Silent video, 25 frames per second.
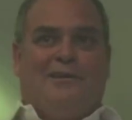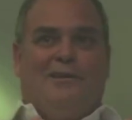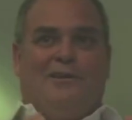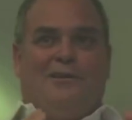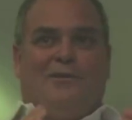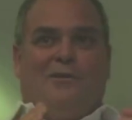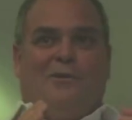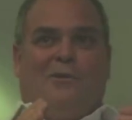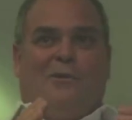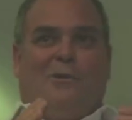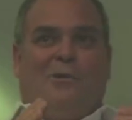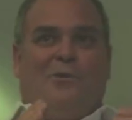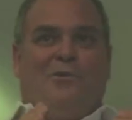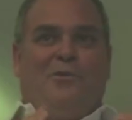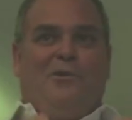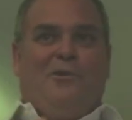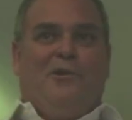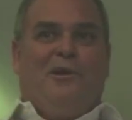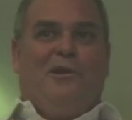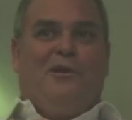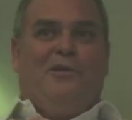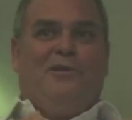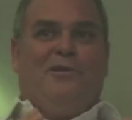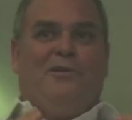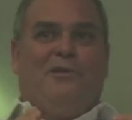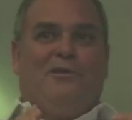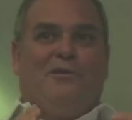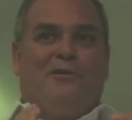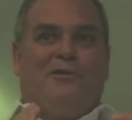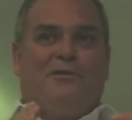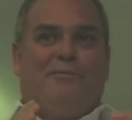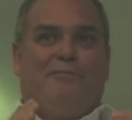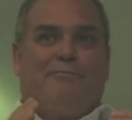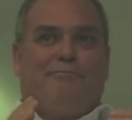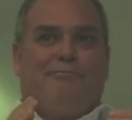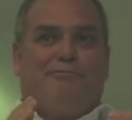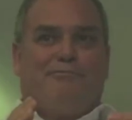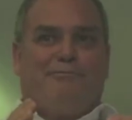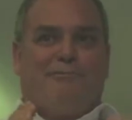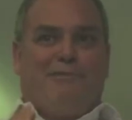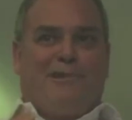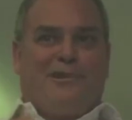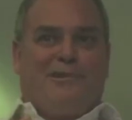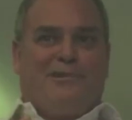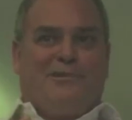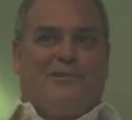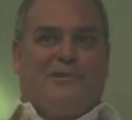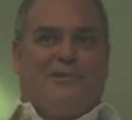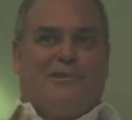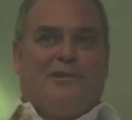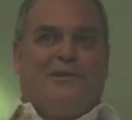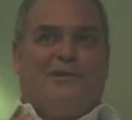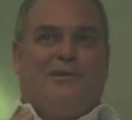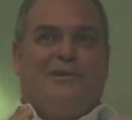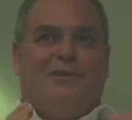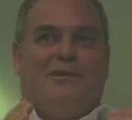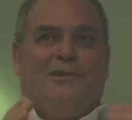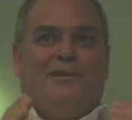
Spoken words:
or they're under pressure